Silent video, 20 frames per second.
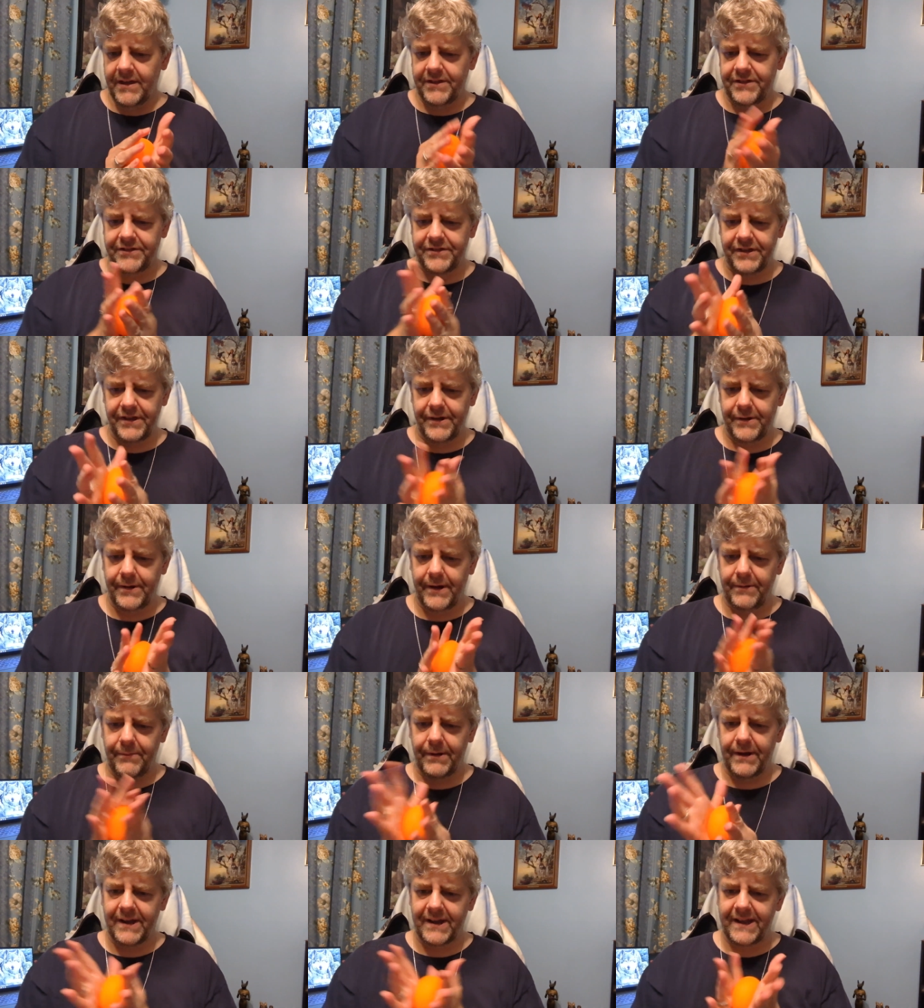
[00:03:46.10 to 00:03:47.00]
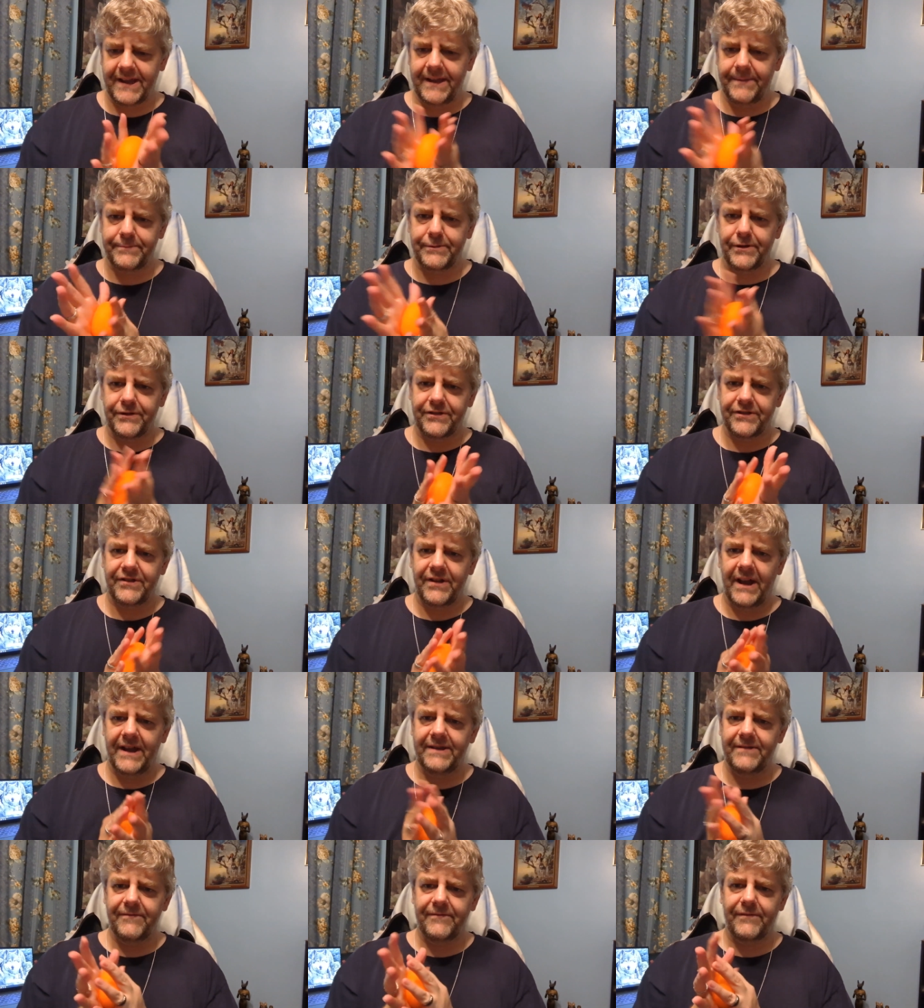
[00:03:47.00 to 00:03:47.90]
So I want to keep those
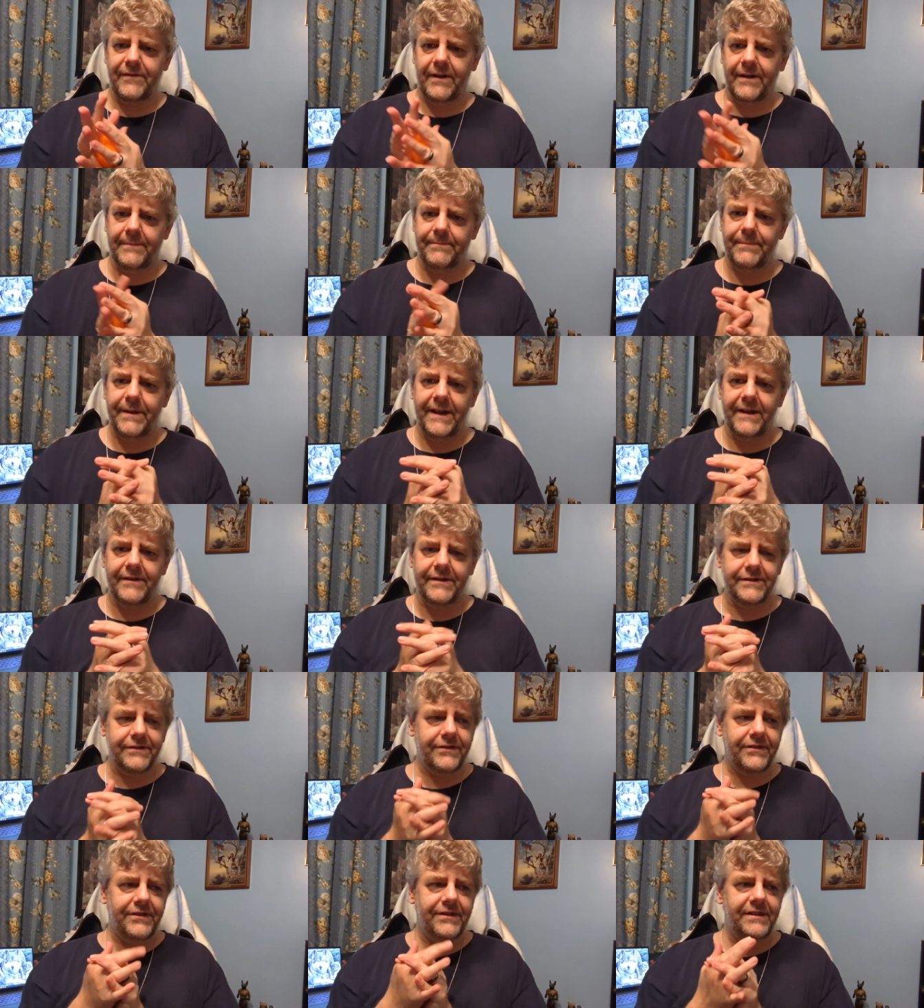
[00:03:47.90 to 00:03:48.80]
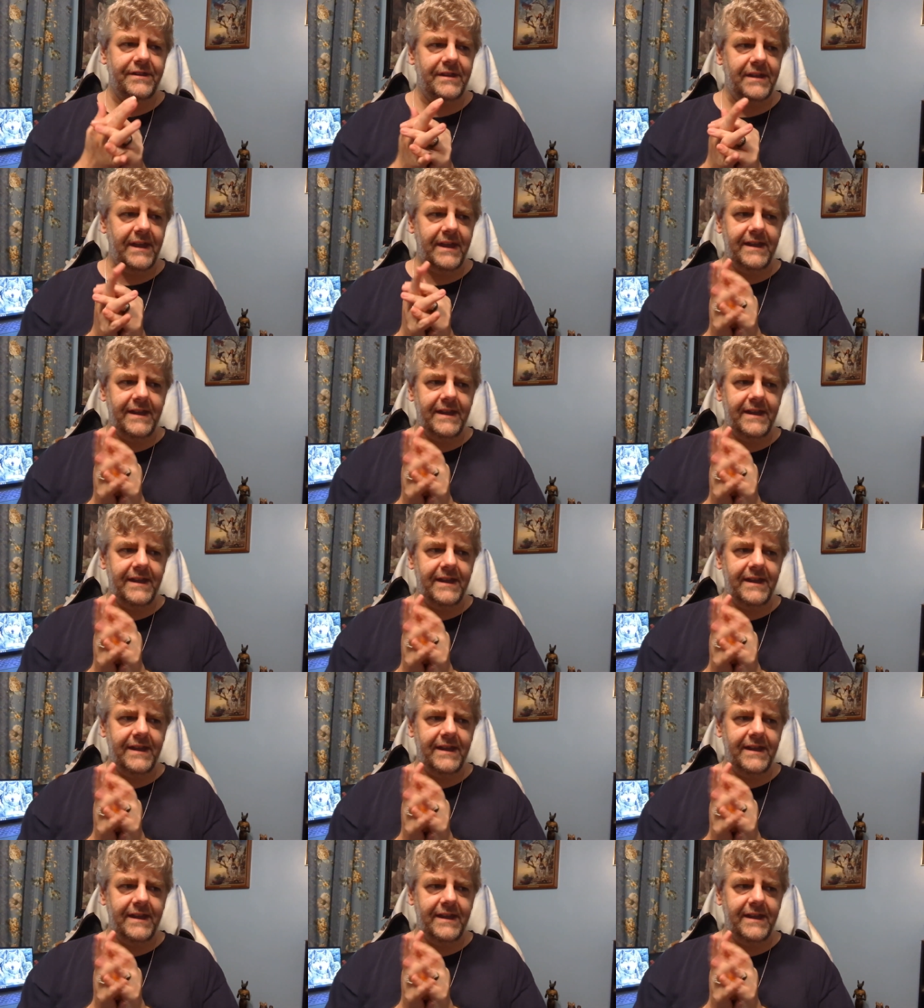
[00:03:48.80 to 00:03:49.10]
kind of uh, balanced.